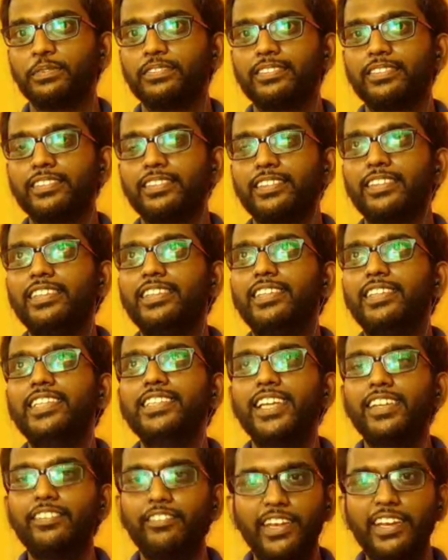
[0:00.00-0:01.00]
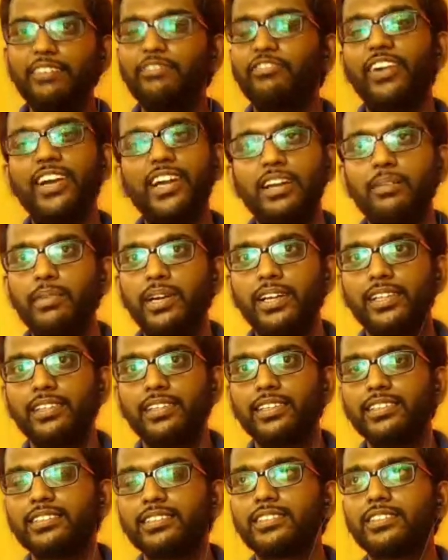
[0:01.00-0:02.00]
So these are very
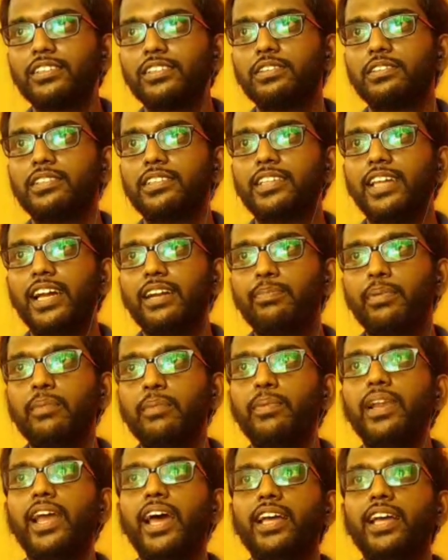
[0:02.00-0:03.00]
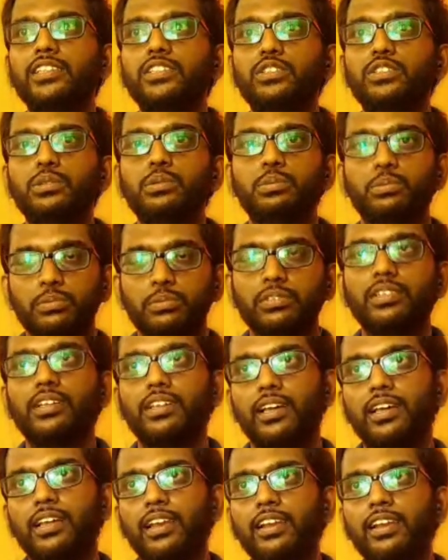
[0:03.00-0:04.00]
fundamental things. So that people has to
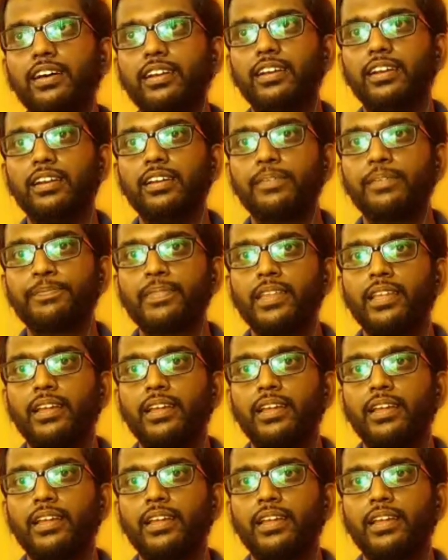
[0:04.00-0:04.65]
learn.